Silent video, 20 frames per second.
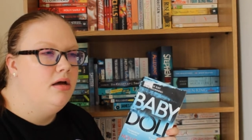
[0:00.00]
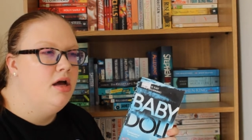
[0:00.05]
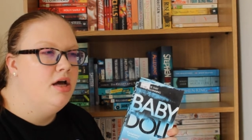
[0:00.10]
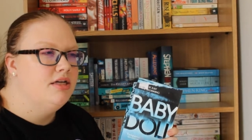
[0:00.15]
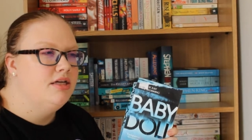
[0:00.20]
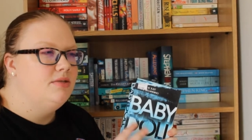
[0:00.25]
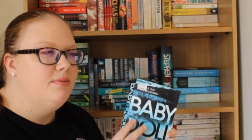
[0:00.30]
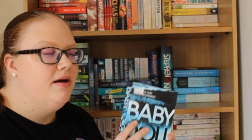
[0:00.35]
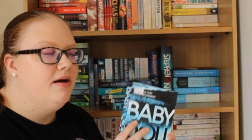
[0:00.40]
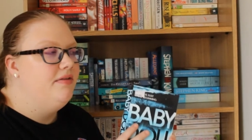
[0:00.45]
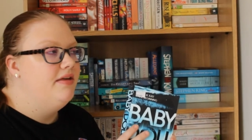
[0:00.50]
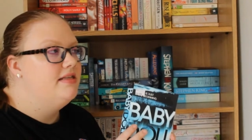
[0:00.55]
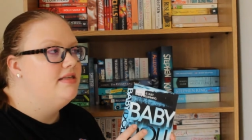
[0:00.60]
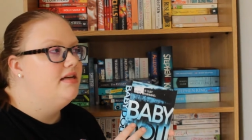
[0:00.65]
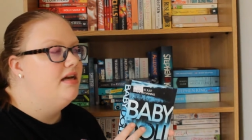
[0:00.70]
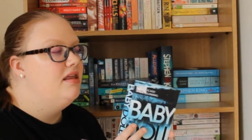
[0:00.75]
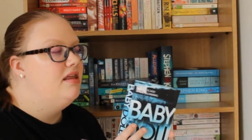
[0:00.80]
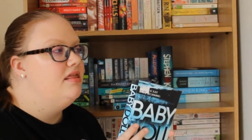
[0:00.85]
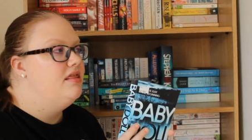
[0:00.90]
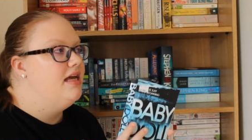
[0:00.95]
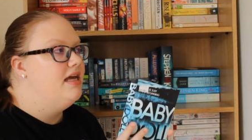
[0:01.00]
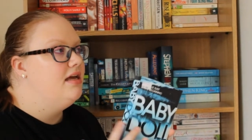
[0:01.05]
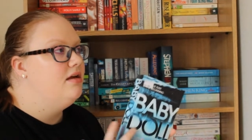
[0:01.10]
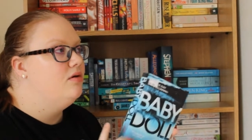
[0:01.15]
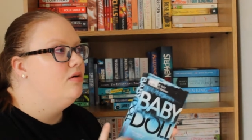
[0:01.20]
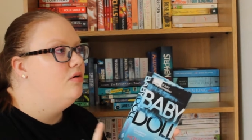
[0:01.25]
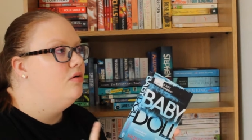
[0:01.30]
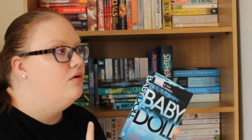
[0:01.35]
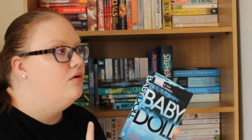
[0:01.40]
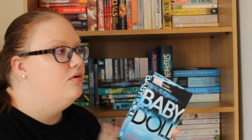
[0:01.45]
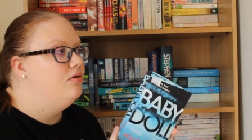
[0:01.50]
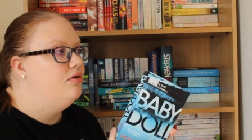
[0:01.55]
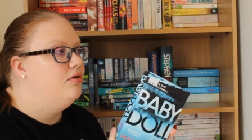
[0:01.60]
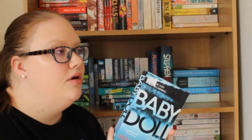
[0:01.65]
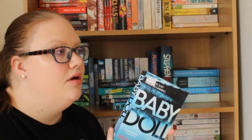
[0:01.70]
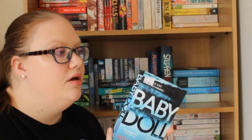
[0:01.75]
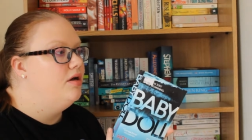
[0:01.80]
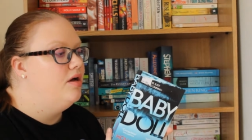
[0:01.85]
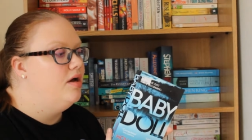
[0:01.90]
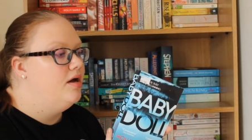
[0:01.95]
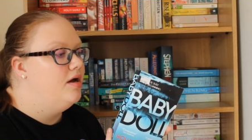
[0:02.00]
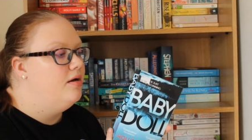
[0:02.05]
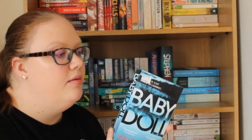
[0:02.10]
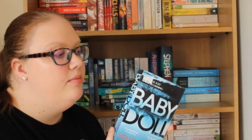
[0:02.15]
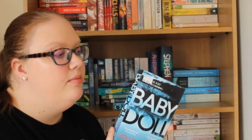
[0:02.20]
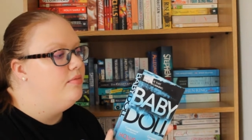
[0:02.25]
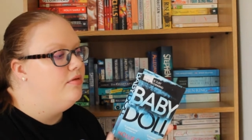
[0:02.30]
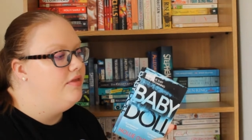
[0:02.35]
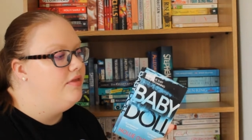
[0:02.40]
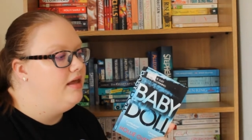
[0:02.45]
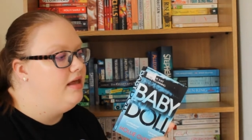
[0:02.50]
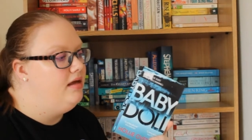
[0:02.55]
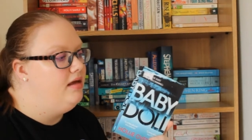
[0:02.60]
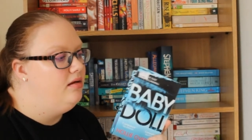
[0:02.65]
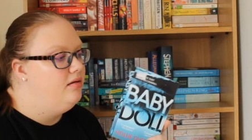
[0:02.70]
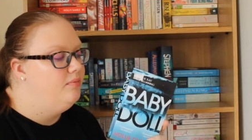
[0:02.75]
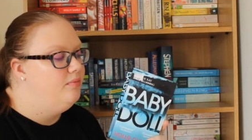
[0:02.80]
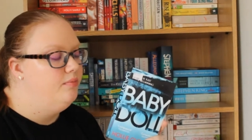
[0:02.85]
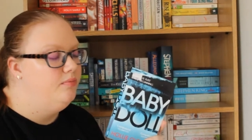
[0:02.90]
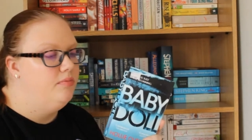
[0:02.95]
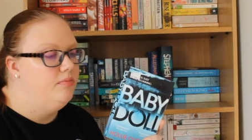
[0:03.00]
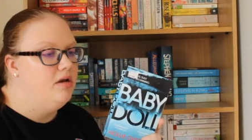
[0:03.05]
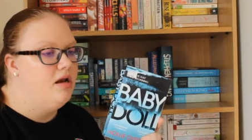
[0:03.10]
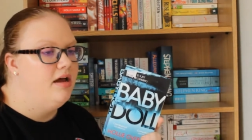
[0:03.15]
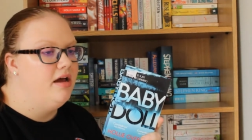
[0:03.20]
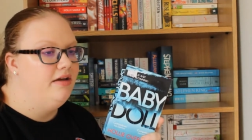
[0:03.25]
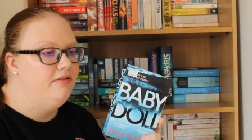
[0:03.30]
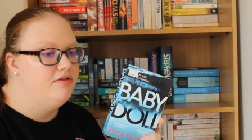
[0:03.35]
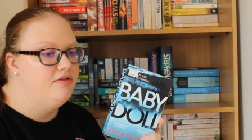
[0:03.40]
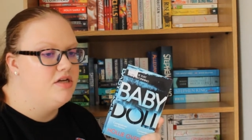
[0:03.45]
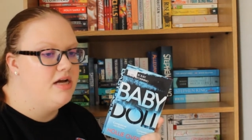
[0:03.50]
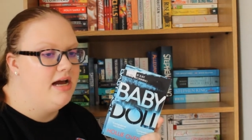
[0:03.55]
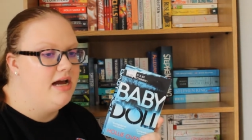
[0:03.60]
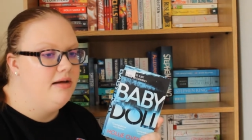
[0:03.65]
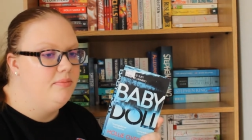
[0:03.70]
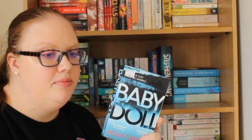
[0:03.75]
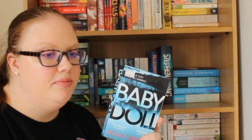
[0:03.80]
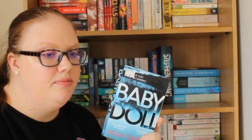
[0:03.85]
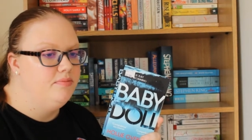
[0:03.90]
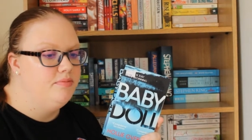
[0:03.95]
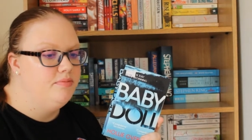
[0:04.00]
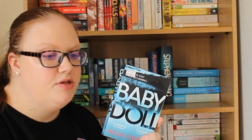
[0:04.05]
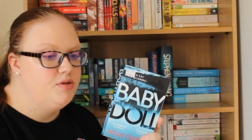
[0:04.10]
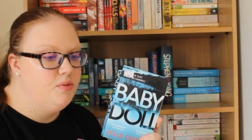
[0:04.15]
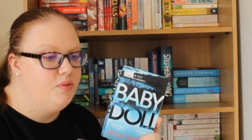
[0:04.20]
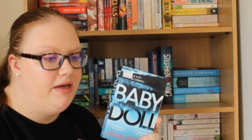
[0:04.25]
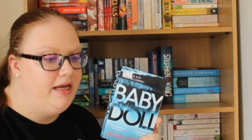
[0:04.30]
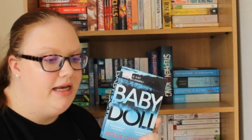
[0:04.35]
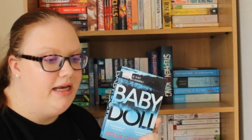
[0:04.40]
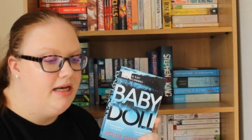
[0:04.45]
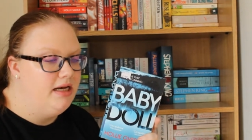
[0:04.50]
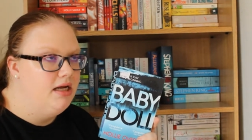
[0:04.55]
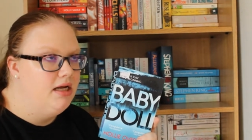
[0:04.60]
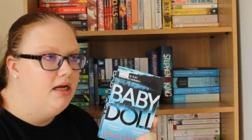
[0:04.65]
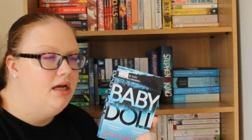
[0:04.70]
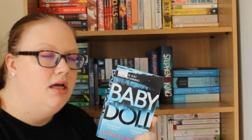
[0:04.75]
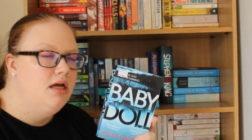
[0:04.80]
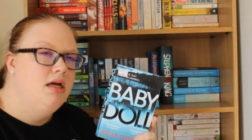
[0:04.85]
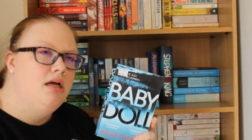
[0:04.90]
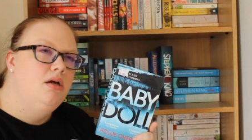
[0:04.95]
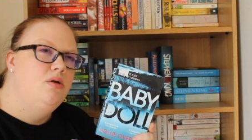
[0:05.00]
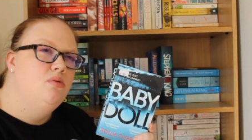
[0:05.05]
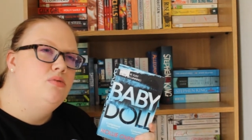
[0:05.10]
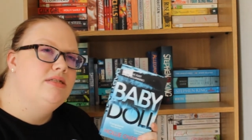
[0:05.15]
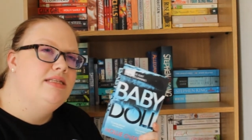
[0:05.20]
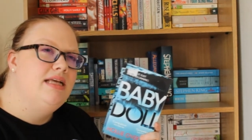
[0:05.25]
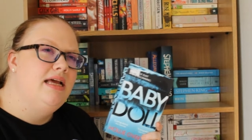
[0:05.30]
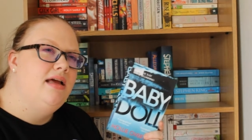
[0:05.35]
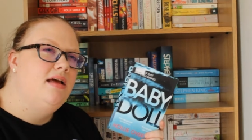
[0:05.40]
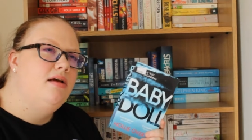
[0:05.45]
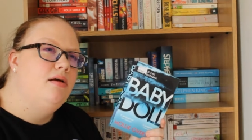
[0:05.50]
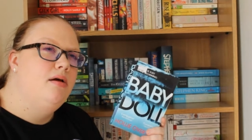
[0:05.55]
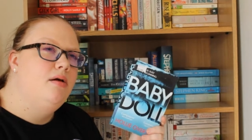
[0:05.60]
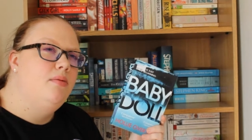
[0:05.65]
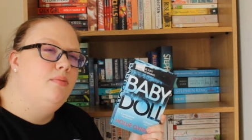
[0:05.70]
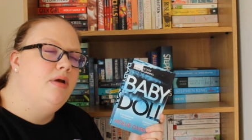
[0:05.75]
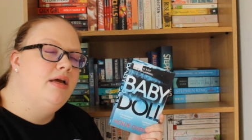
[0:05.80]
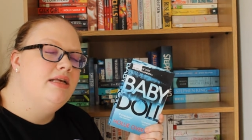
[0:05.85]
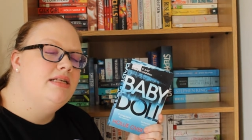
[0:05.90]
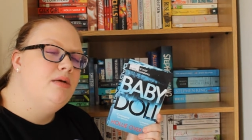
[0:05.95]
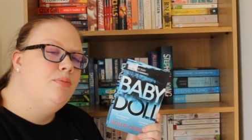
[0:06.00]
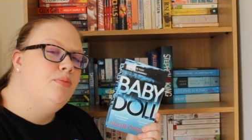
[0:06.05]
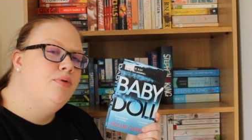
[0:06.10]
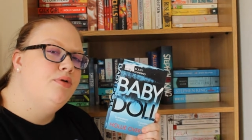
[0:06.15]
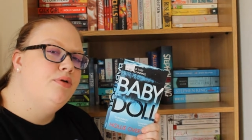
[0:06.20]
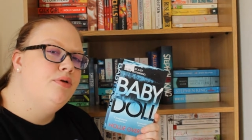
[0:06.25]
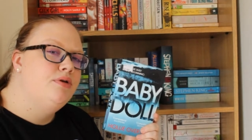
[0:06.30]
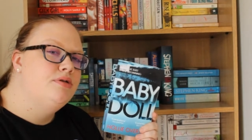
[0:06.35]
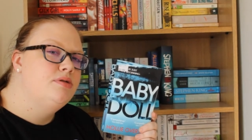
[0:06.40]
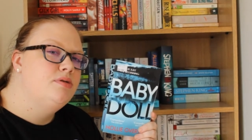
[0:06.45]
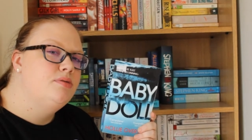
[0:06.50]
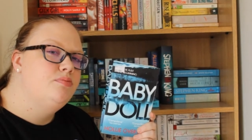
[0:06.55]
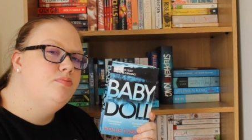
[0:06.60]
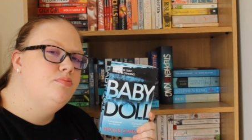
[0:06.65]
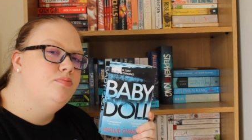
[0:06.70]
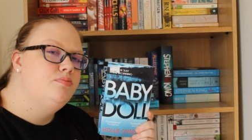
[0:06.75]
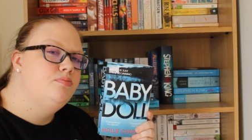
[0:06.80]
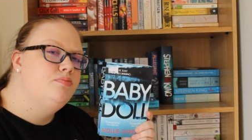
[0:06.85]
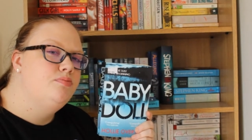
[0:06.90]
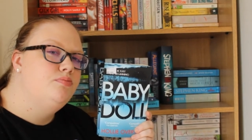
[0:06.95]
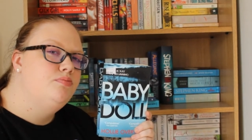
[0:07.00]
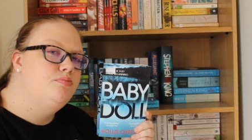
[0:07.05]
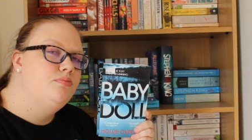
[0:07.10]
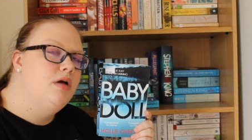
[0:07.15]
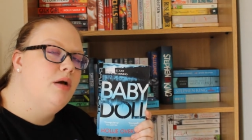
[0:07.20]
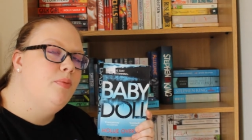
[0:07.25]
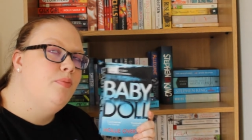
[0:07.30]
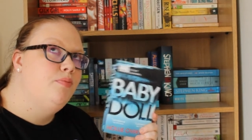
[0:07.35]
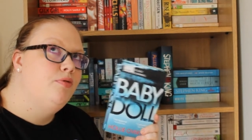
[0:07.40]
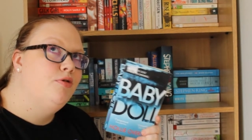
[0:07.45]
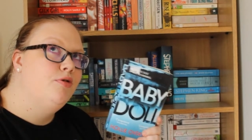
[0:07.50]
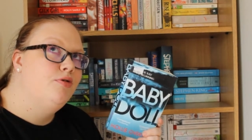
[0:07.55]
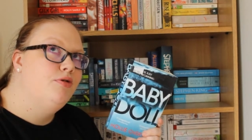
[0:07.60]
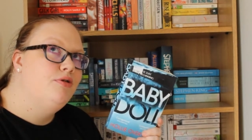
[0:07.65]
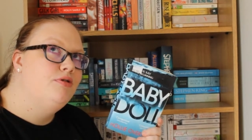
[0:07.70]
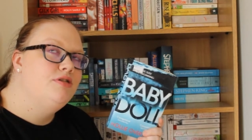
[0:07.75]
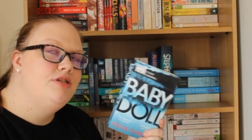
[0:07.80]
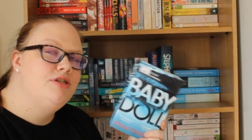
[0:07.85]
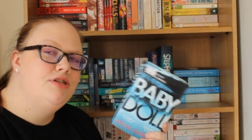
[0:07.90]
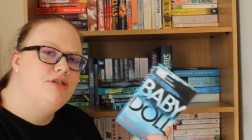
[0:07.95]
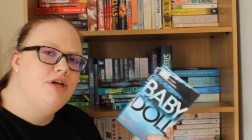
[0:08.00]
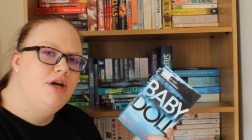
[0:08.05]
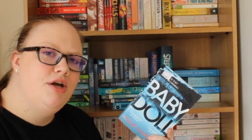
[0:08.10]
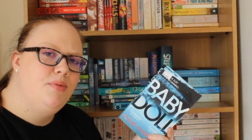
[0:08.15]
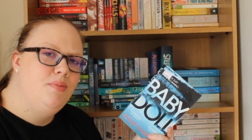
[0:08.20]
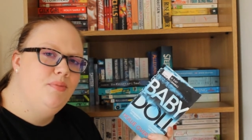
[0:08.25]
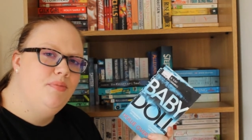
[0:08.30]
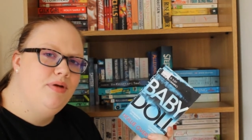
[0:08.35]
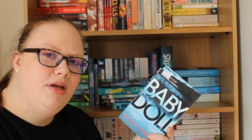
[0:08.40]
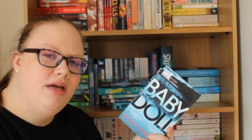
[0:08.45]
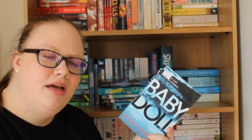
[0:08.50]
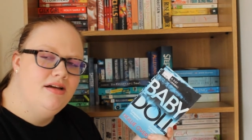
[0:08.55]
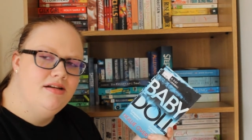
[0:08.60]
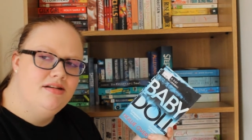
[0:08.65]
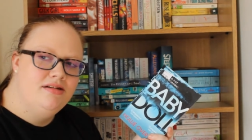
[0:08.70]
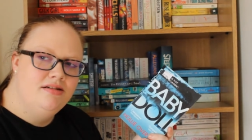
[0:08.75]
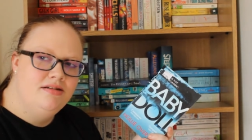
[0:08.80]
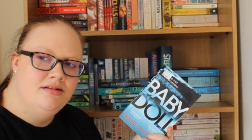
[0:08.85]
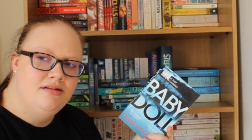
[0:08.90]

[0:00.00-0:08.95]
heard about this, I think, on um, the live chat between, was it, is it Peru's, a uh, Perustopia?